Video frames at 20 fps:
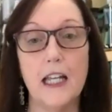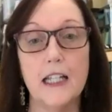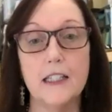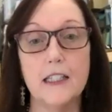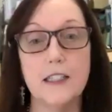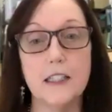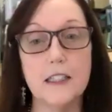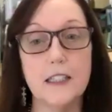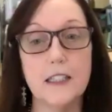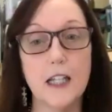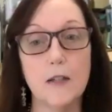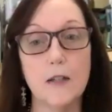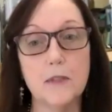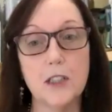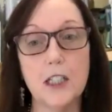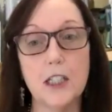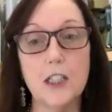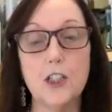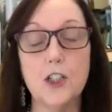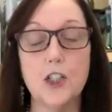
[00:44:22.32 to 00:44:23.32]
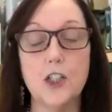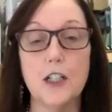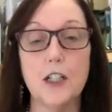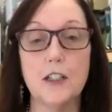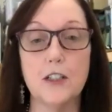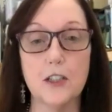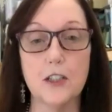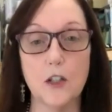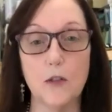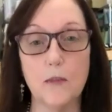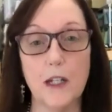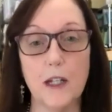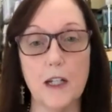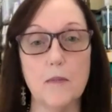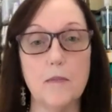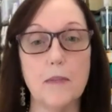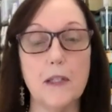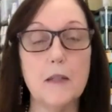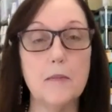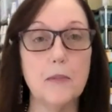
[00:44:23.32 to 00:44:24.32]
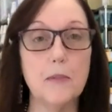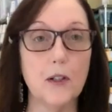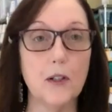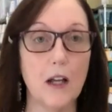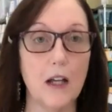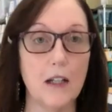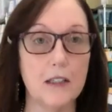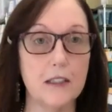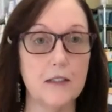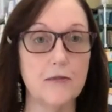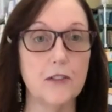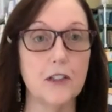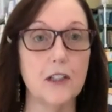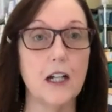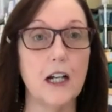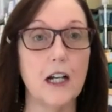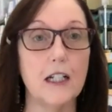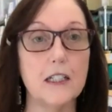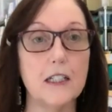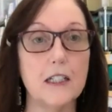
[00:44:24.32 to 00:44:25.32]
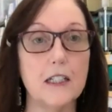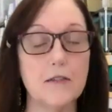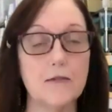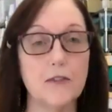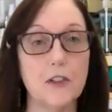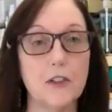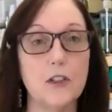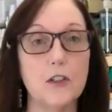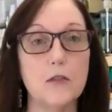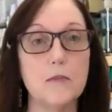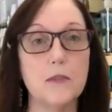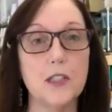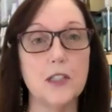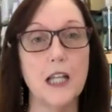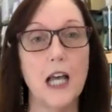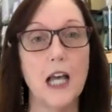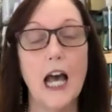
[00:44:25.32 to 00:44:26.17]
since I'm teaching so many people on different kinds of looms,